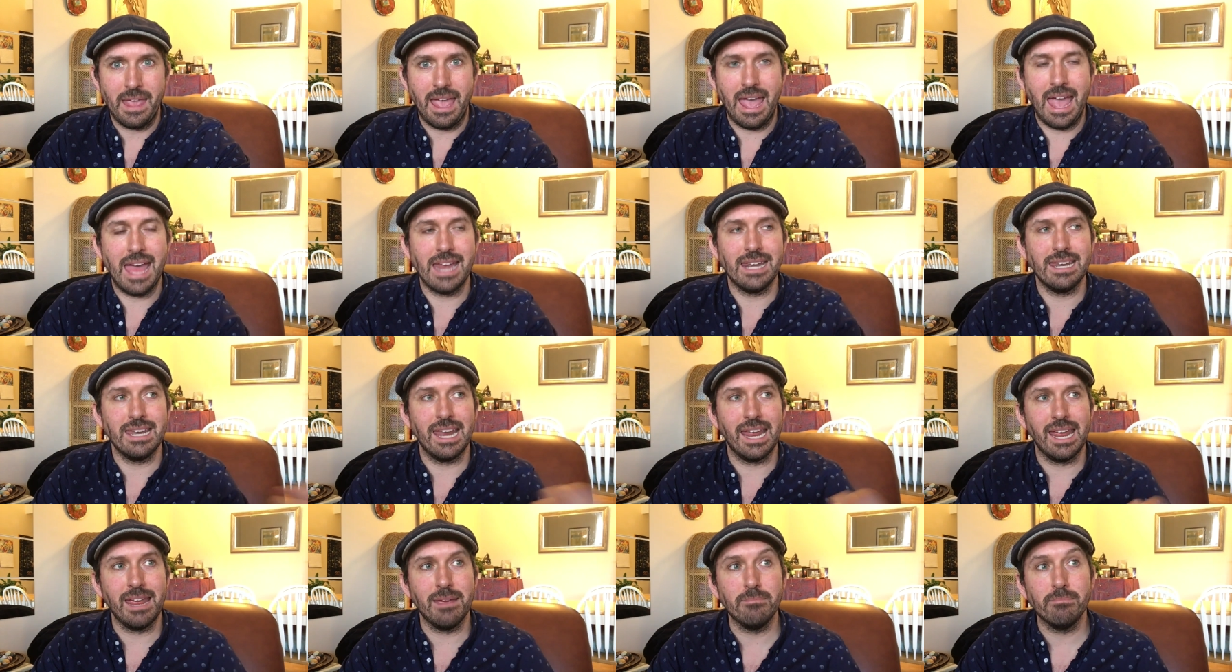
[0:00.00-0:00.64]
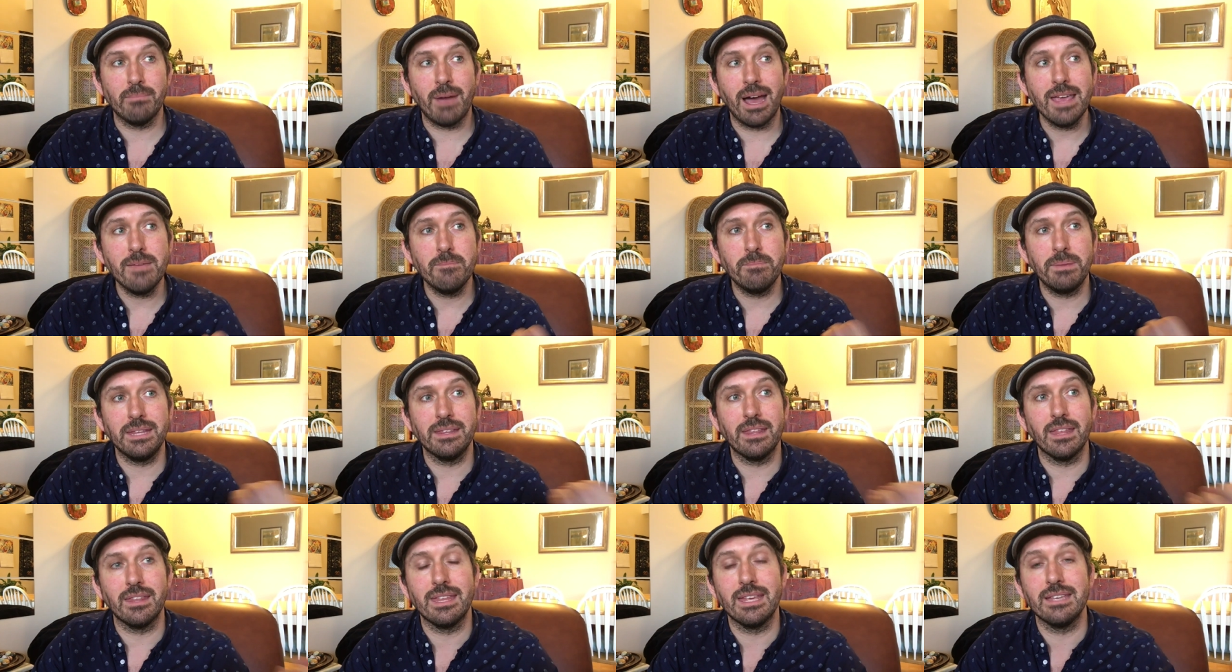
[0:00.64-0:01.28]
And it might
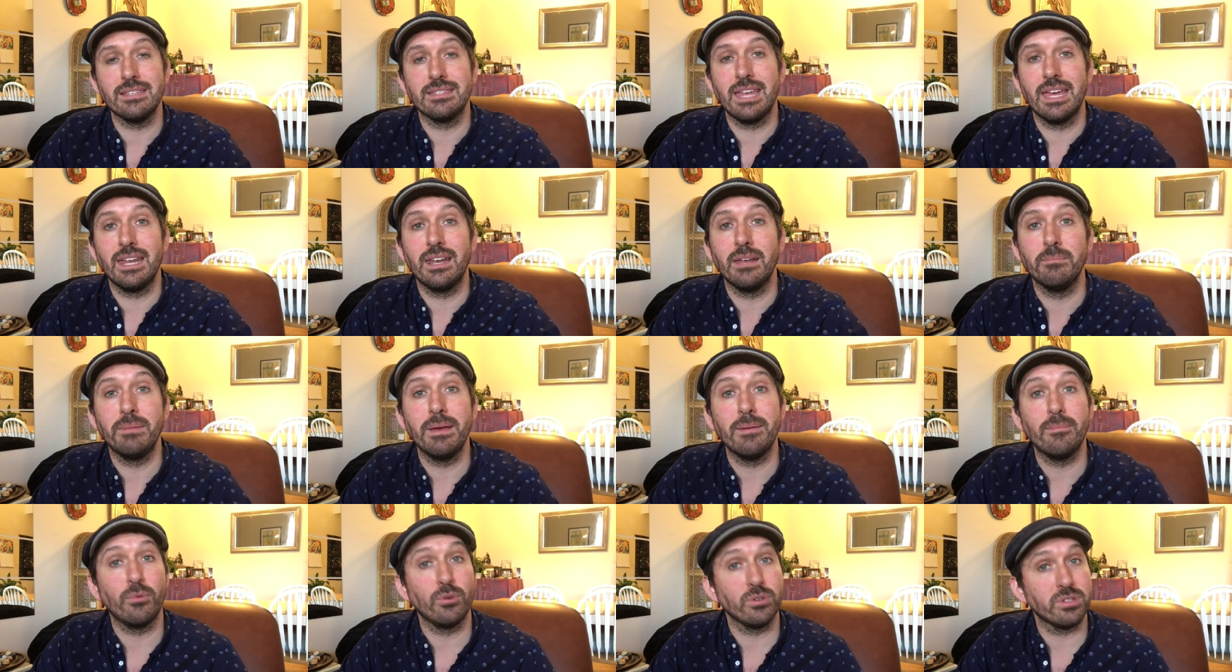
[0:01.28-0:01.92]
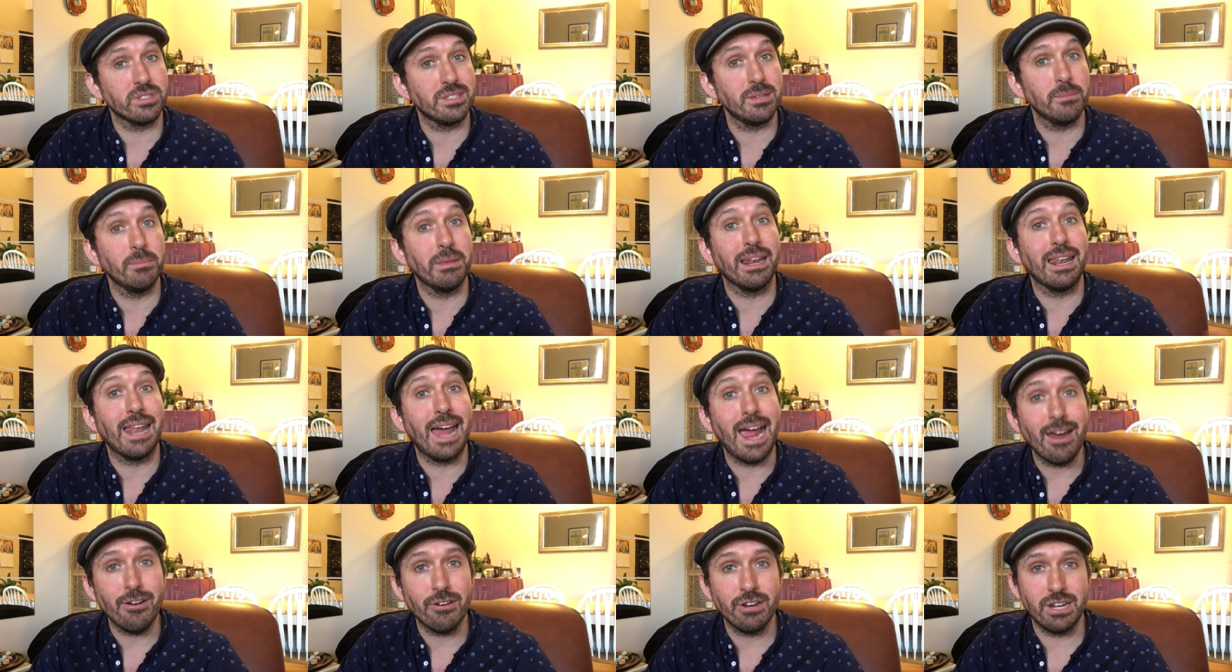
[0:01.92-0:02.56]
be that there's then a bit more
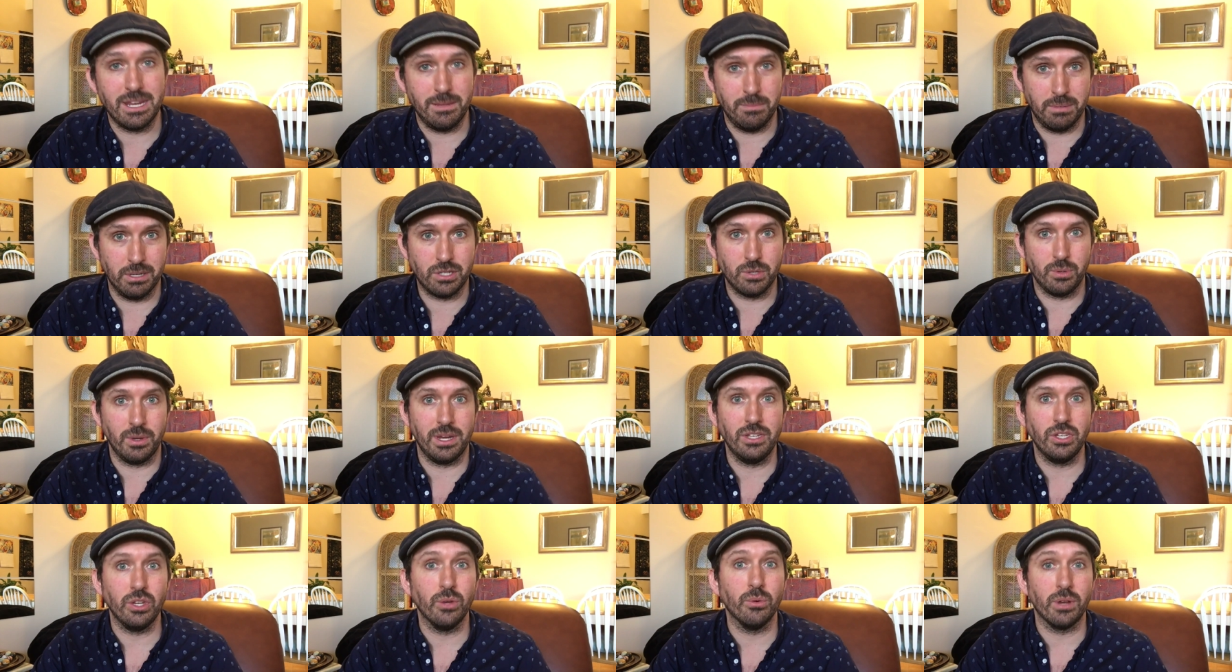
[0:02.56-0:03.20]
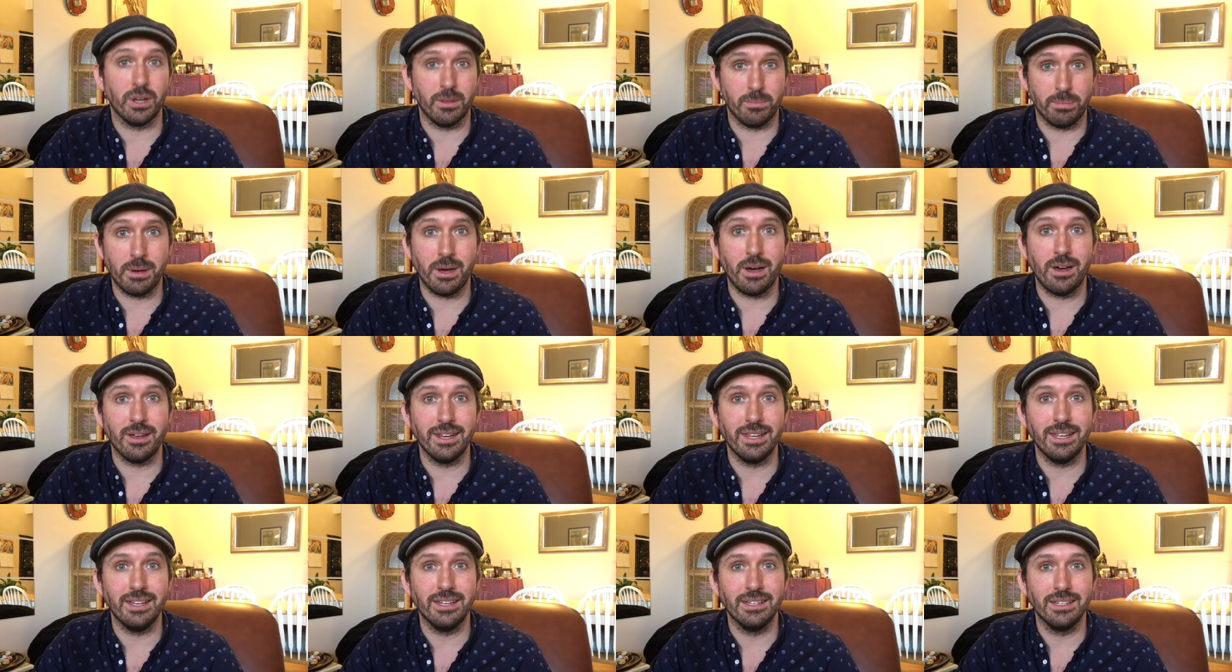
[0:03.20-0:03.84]
similarity between you and a
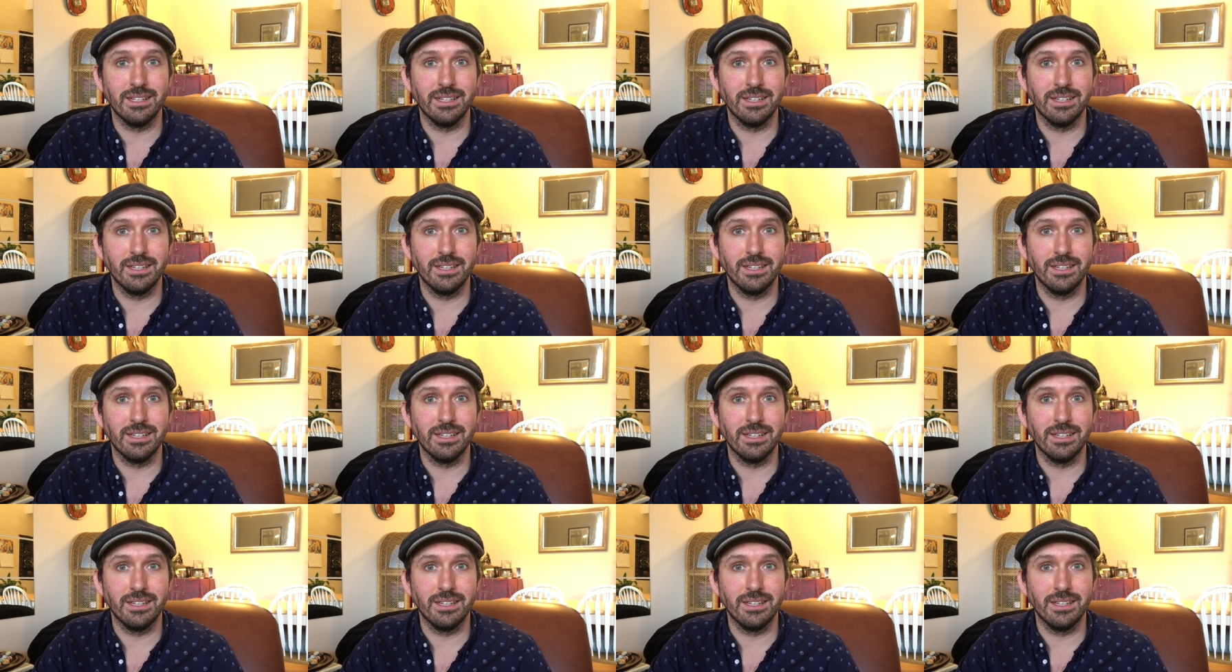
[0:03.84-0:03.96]
partner,